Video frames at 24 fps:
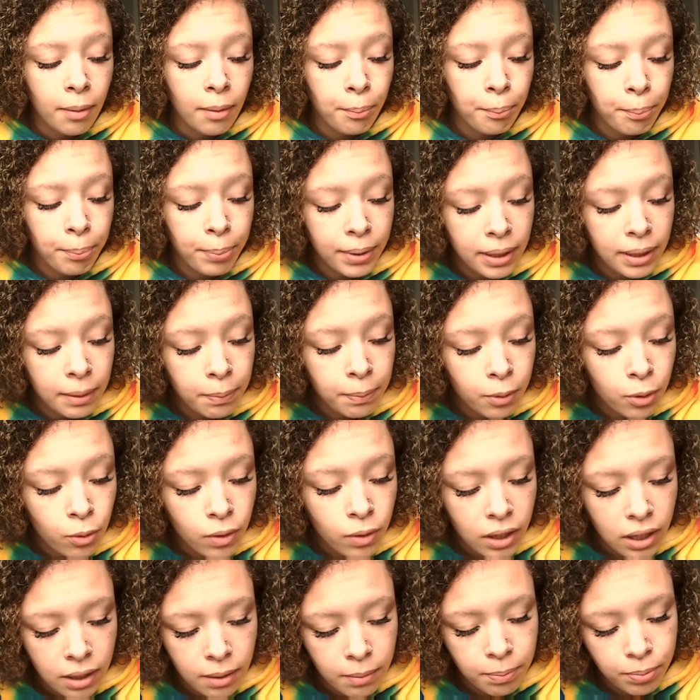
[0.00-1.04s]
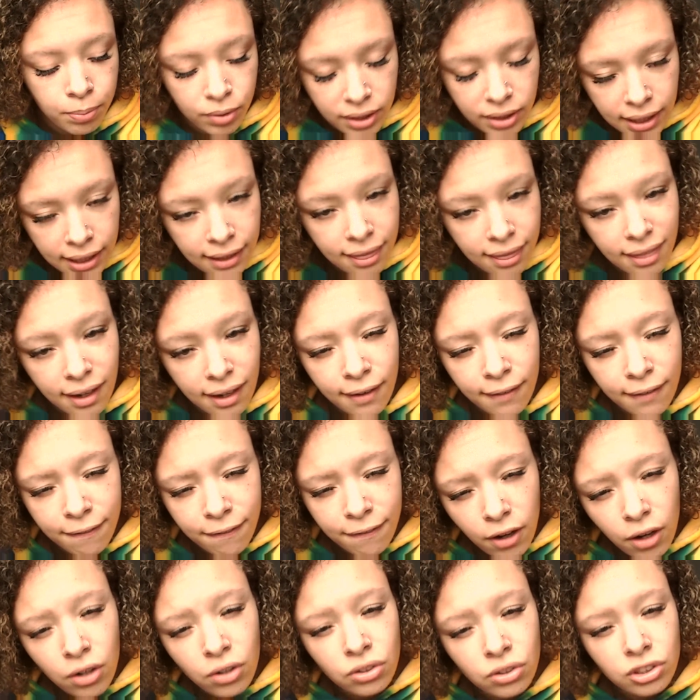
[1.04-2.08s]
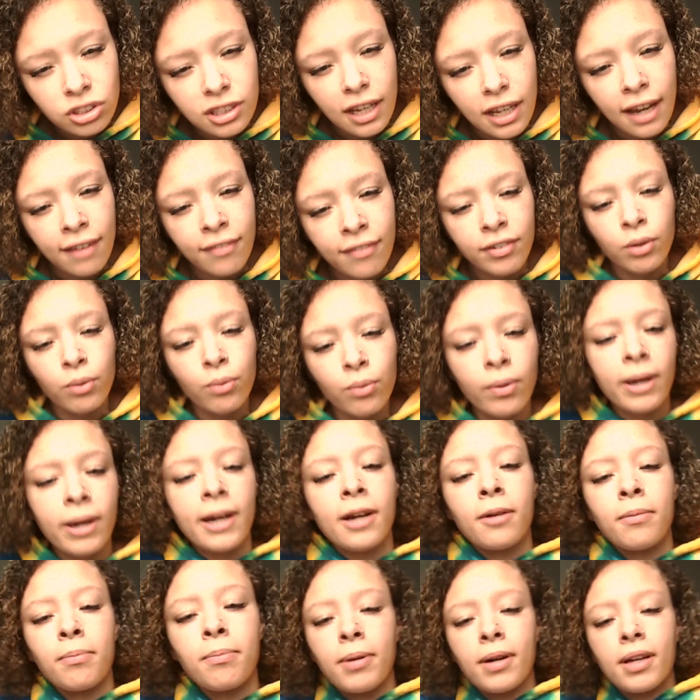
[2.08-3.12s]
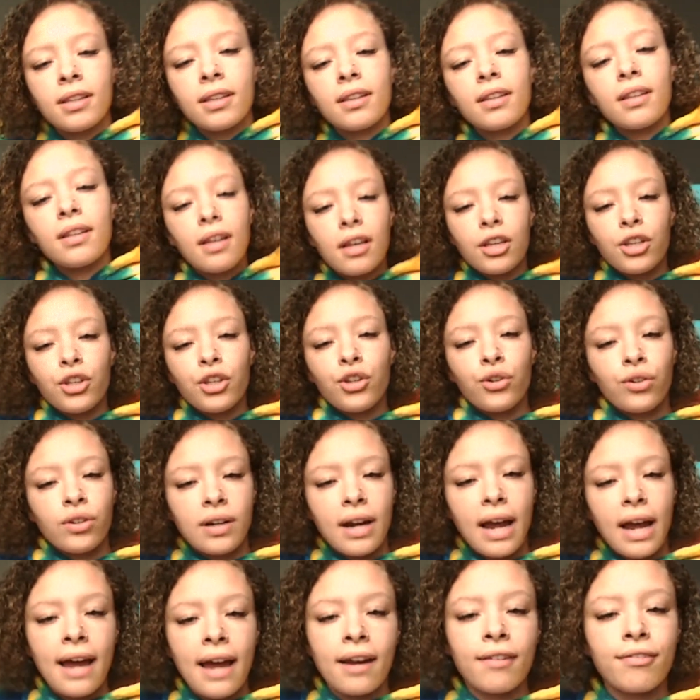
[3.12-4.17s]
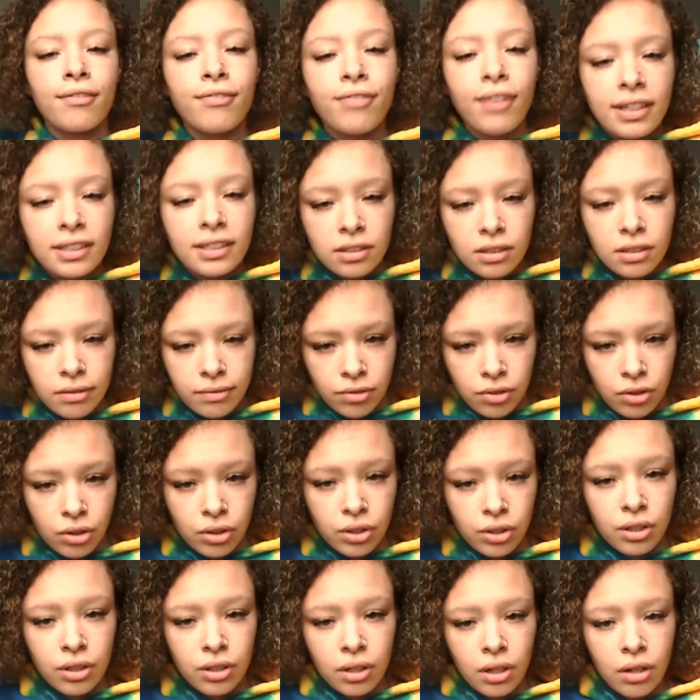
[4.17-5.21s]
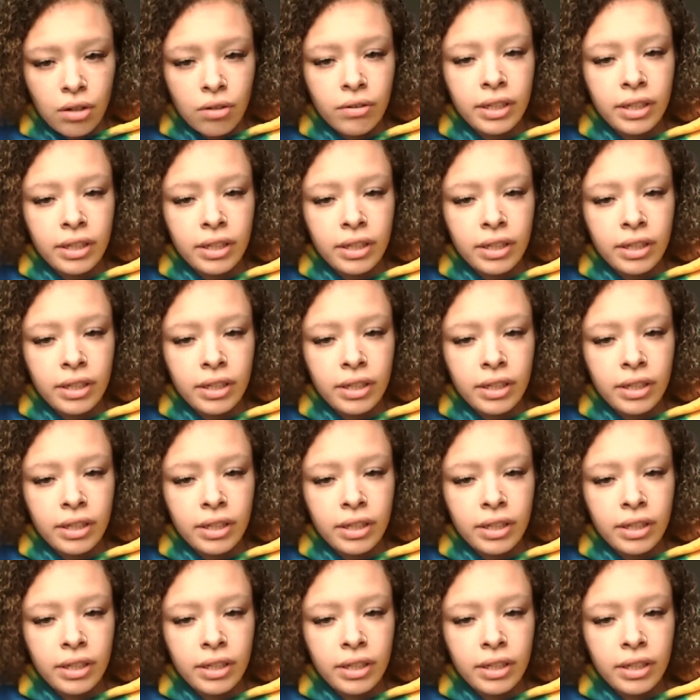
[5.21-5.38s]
People want to bring their phones everywhere, but you're at a festival, you know?